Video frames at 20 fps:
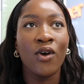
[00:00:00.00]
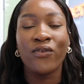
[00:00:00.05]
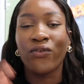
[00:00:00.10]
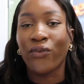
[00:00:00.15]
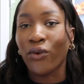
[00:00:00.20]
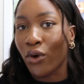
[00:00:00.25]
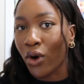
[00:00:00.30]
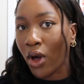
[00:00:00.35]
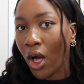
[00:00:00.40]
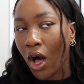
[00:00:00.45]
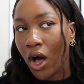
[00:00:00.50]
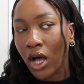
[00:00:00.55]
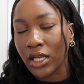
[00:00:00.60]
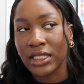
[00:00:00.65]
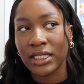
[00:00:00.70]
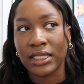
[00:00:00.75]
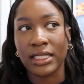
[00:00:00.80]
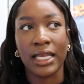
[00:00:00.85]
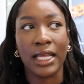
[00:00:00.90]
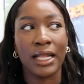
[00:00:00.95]

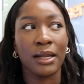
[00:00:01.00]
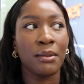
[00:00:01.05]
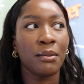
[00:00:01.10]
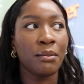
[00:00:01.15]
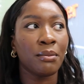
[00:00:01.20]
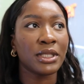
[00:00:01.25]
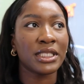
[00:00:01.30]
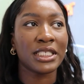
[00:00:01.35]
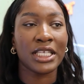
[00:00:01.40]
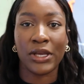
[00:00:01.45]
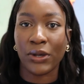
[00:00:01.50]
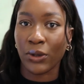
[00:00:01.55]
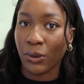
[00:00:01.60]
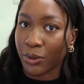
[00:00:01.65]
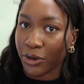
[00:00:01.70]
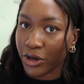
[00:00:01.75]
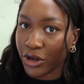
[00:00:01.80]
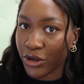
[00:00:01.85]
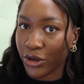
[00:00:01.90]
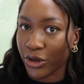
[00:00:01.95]
forecasting, material
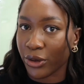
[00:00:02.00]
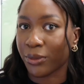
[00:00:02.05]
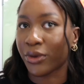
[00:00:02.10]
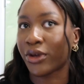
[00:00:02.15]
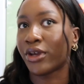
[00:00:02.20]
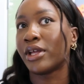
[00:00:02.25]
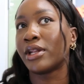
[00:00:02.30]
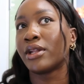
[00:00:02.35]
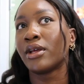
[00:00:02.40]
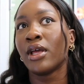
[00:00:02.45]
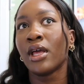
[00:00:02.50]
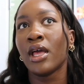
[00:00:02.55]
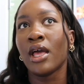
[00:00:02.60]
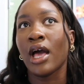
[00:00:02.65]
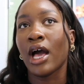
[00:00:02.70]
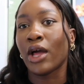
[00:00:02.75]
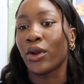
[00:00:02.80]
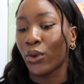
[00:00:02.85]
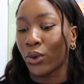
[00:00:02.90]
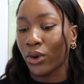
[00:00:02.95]
procurement,
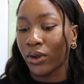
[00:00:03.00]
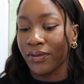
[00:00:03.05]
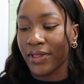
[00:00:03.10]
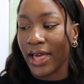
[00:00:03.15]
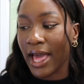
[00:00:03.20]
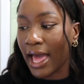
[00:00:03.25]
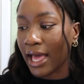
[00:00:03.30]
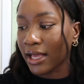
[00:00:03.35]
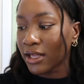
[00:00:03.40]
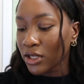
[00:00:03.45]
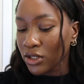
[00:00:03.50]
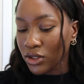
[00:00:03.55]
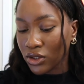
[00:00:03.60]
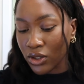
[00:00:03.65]
and all of that.